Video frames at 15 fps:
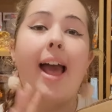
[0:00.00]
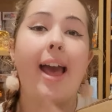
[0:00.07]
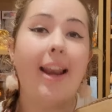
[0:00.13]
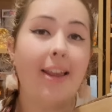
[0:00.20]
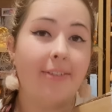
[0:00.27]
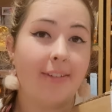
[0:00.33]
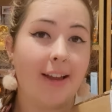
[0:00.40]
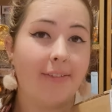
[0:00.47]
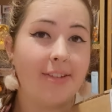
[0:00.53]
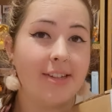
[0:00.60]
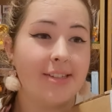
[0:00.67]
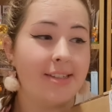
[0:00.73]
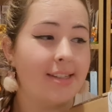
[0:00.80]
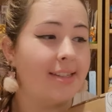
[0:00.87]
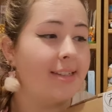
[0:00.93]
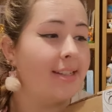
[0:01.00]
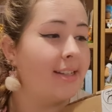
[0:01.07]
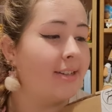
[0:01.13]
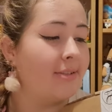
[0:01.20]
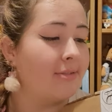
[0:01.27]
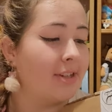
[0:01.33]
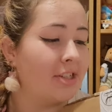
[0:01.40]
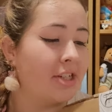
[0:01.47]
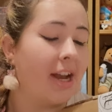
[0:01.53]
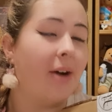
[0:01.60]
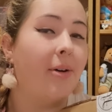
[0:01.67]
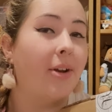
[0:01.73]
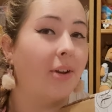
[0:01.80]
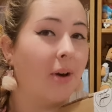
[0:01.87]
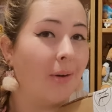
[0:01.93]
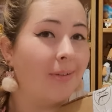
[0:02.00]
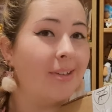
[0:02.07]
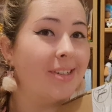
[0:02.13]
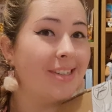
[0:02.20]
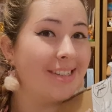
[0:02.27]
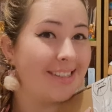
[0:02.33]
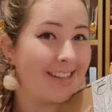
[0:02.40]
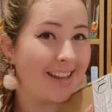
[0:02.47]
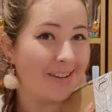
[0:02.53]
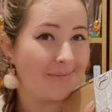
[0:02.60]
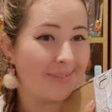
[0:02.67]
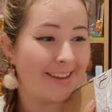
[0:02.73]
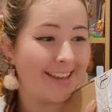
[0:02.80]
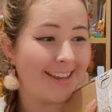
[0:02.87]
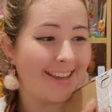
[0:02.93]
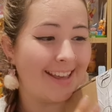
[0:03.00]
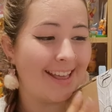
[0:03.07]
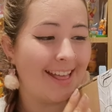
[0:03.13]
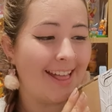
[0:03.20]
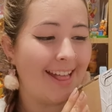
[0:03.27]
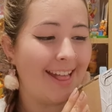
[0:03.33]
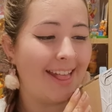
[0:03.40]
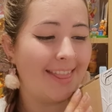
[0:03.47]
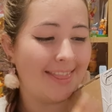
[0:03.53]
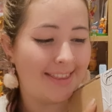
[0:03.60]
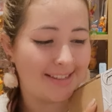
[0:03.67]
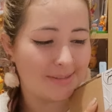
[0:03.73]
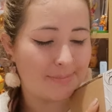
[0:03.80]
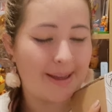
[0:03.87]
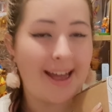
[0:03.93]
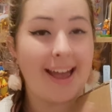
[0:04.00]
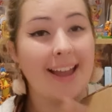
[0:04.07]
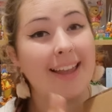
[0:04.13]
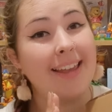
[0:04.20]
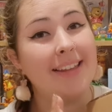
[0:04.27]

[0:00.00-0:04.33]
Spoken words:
LF Lovers did reach out and offer to send me this bag.